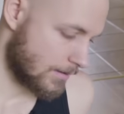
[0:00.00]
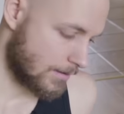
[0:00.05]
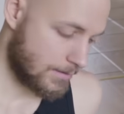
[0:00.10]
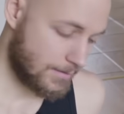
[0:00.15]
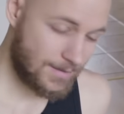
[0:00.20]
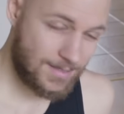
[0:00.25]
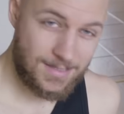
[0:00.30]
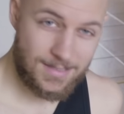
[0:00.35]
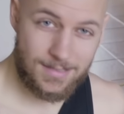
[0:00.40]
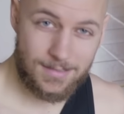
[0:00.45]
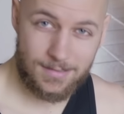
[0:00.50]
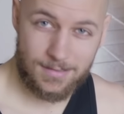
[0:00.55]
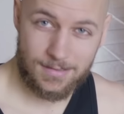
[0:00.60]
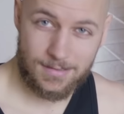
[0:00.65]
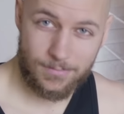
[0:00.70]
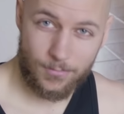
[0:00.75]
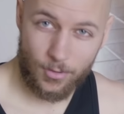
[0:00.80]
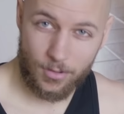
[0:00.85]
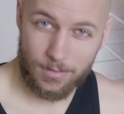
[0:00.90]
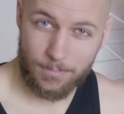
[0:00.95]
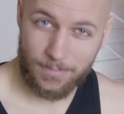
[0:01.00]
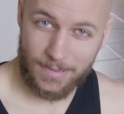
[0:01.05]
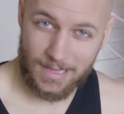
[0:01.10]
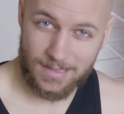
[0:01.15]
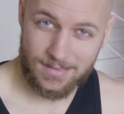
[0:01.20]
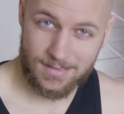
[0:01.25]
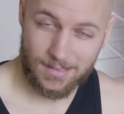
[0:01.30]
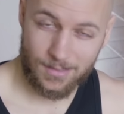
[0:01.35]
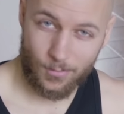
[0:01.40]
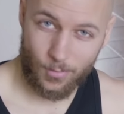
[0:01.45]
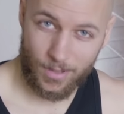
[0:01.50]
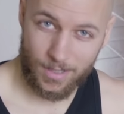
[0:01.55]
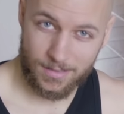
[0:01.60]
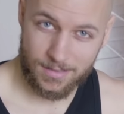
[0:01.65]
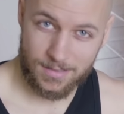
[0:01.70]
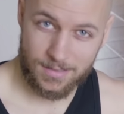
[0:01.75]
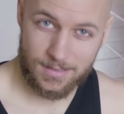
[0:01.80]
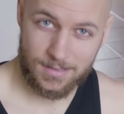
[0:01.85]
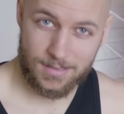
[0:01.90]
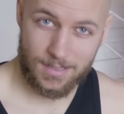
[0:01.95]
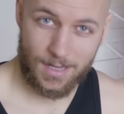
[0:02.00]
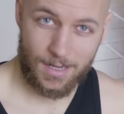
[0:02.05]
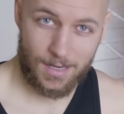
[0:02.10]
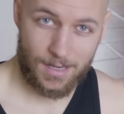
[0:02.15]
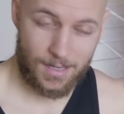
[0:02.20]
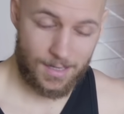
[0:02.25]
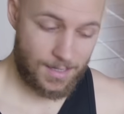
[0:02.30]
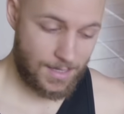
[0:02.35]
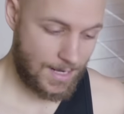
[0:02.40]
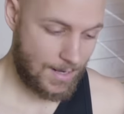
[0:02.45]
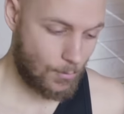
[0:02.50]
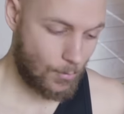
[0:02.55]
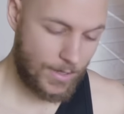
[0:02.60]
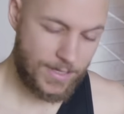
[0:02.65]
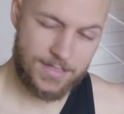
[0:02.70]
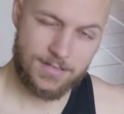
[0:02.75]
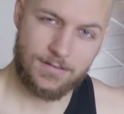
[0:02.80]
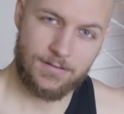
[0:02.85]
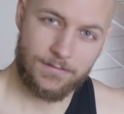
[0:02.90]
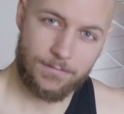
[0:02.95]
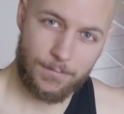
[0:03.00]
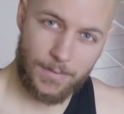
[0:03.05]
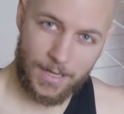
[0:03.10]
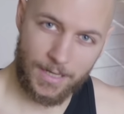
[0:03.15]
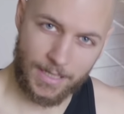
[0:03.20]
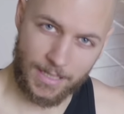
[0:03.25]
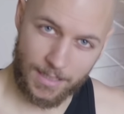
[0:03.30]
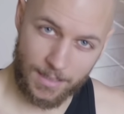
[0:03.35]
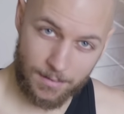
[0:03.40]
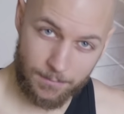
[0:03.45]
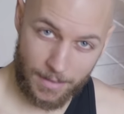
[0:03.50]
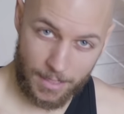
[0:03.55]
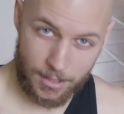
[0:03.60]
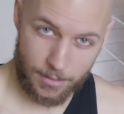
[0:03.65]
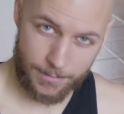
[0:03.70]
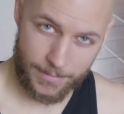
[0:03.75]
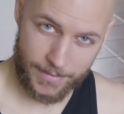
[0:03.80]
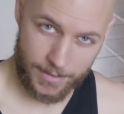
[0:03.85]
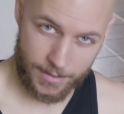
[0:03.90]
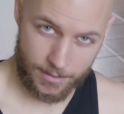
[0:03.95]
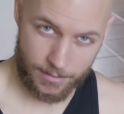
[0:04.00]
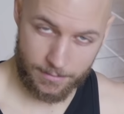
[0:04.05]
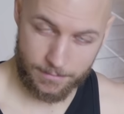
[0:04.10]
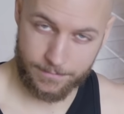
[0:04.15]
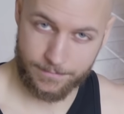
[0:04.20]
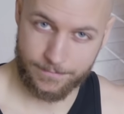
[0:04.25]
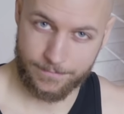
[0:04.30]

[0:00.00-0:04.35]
these small plastic ones are a waste of money in my opinion.